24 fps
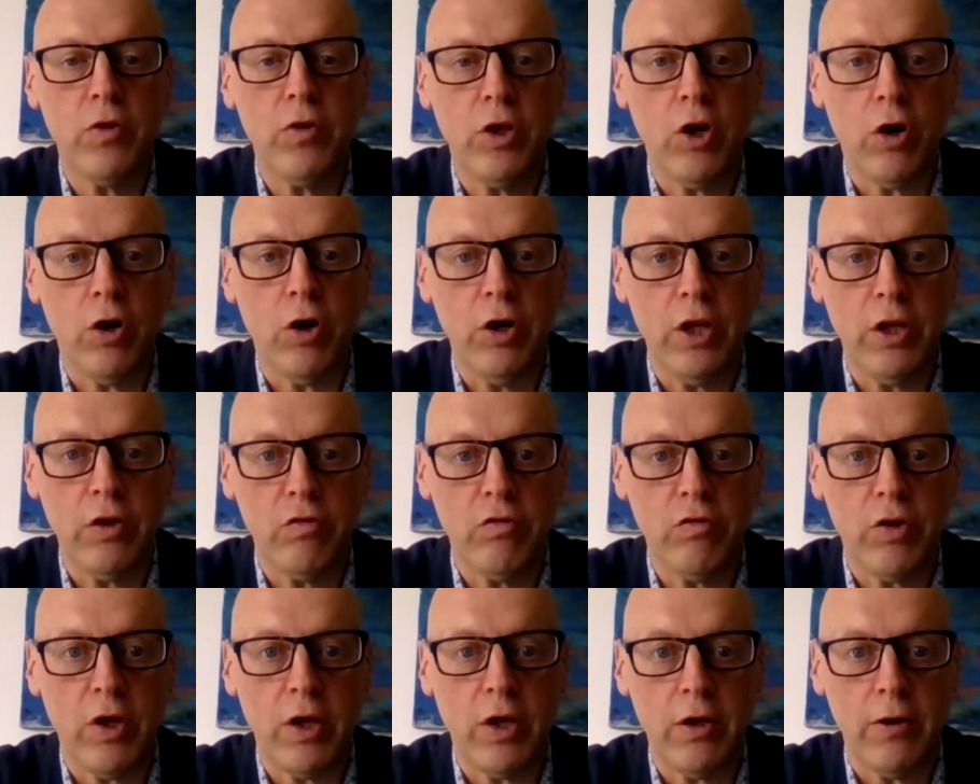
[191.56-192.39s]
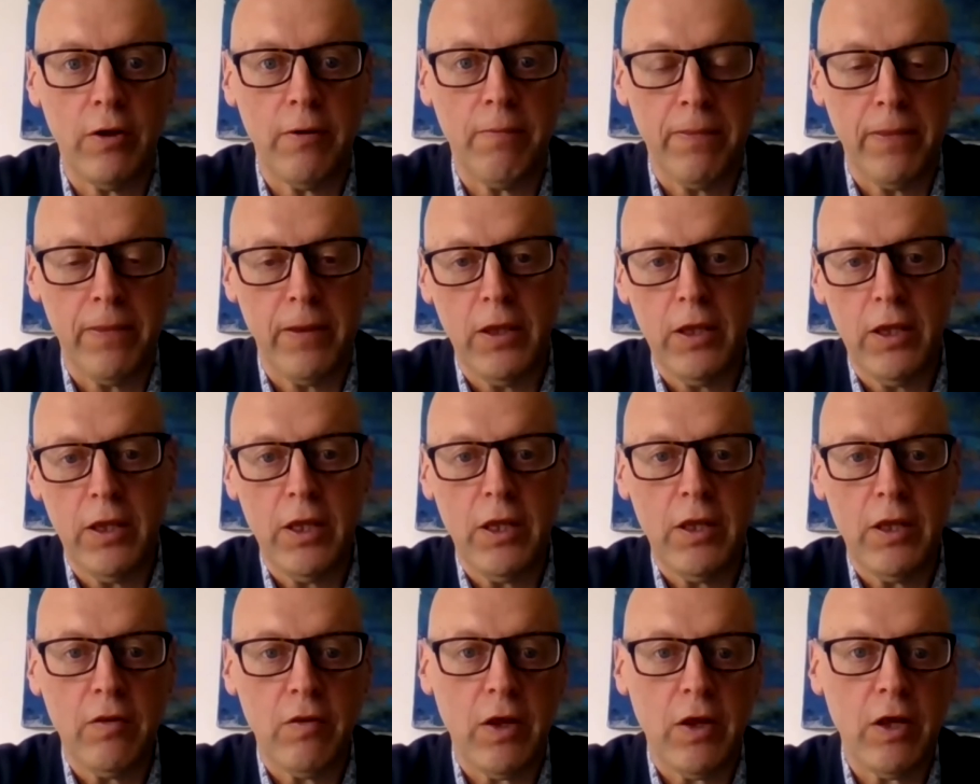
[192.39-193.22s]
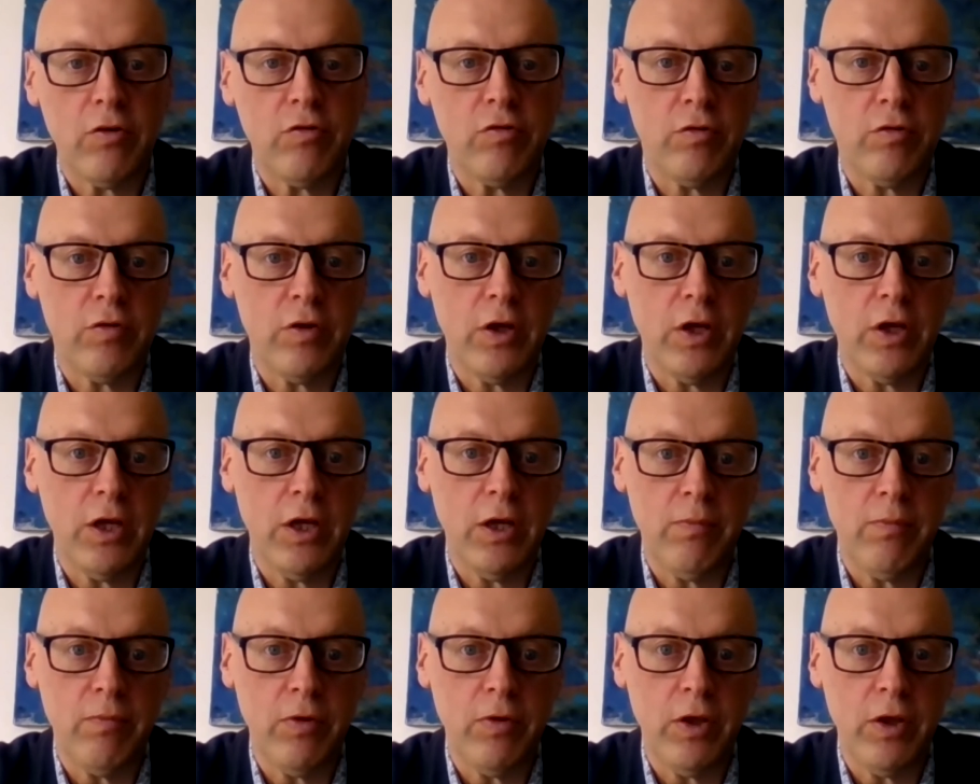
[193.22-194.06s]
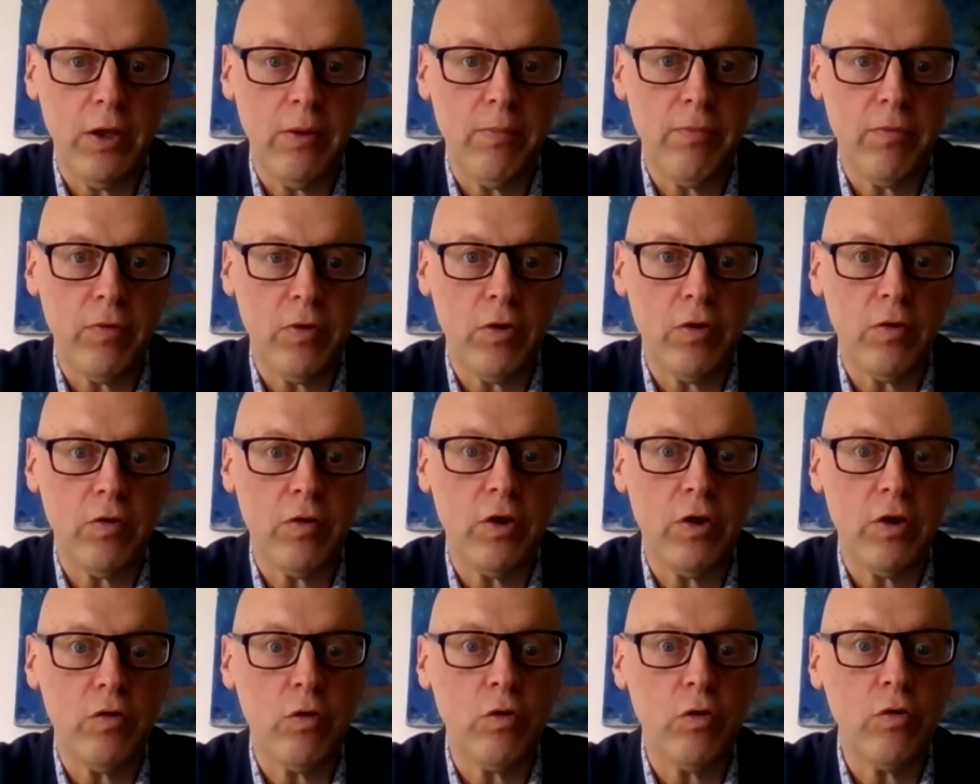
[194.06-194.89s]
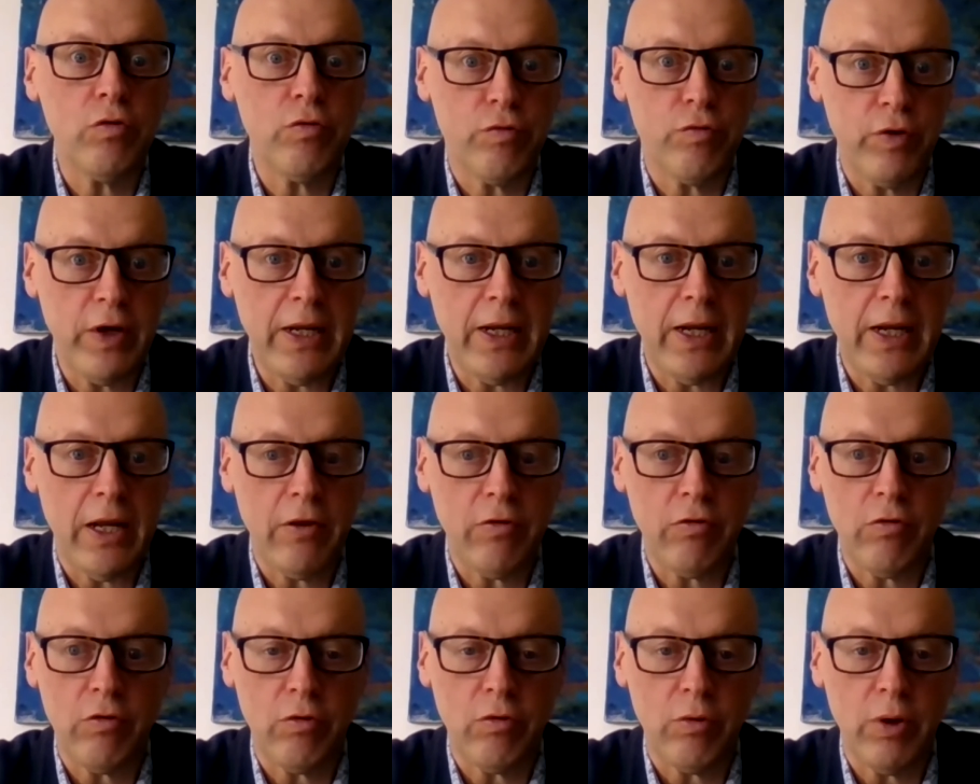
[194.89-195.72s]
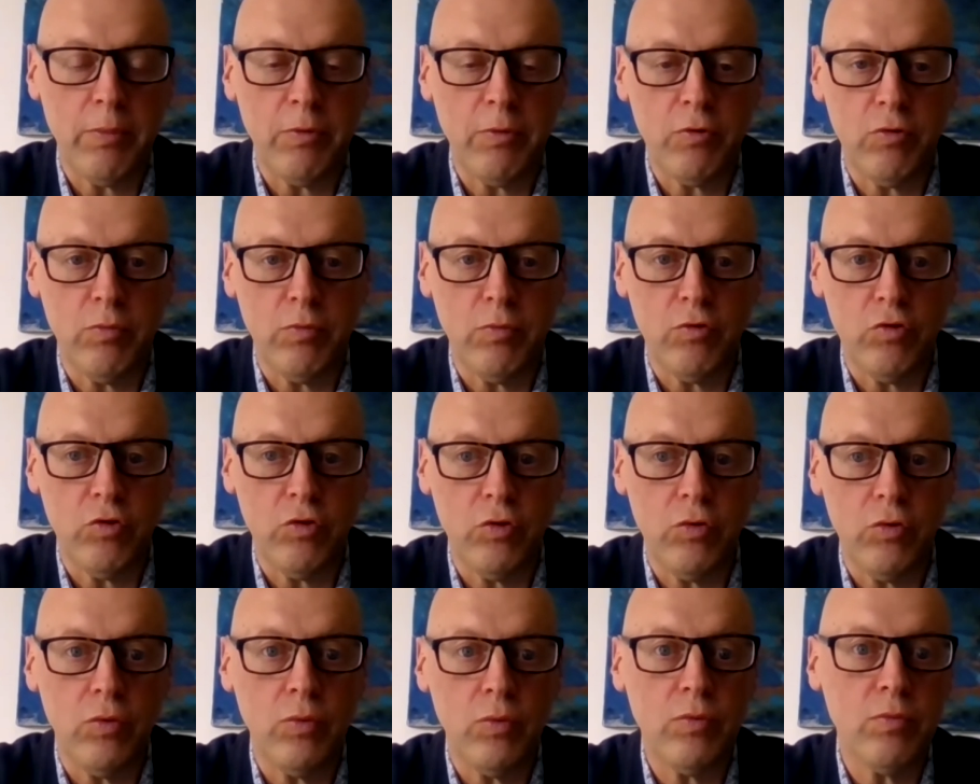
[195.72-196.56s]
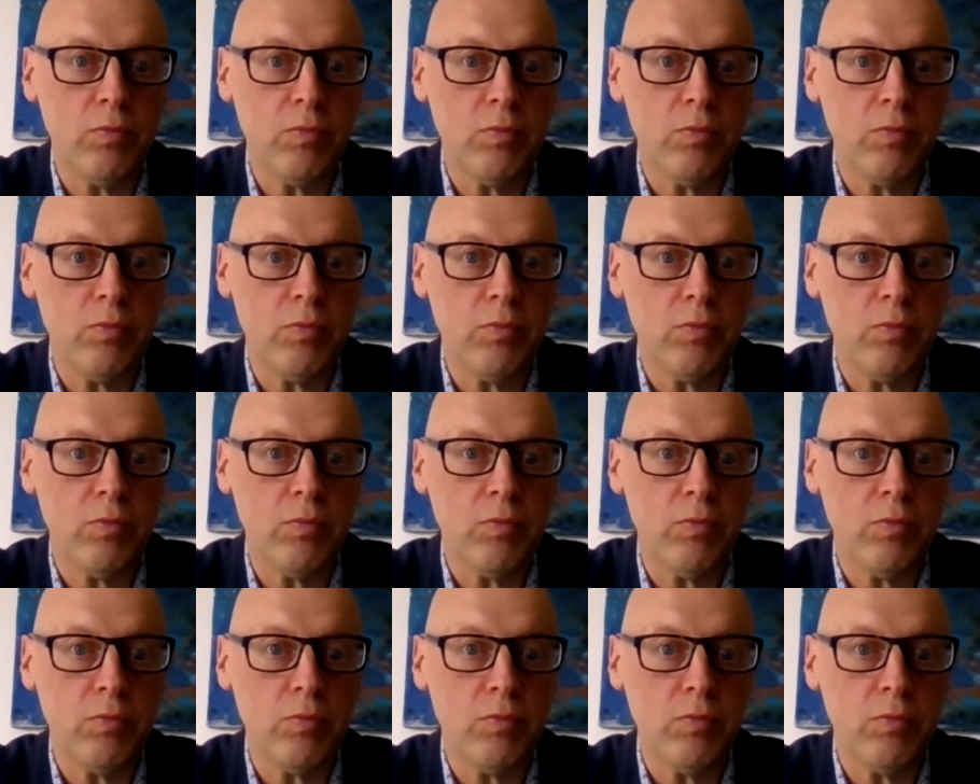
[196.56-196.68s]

earnings data, that those freelancers are able to